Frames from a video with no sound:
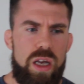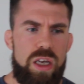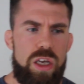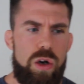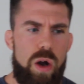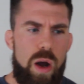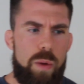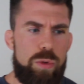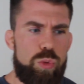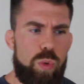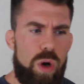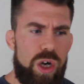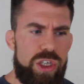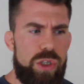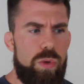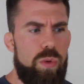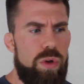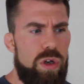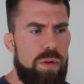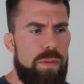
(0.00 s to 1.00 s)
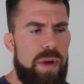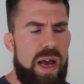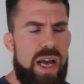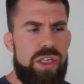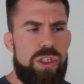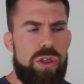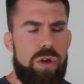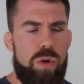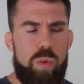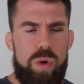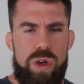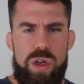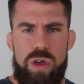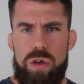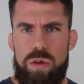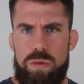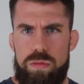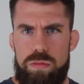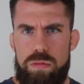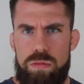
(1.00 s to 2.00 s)
you know, I was watching one of your match or one of
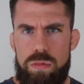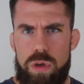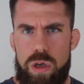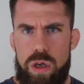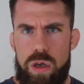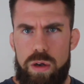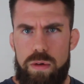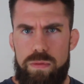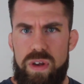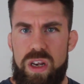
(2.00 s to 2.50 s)
your uh,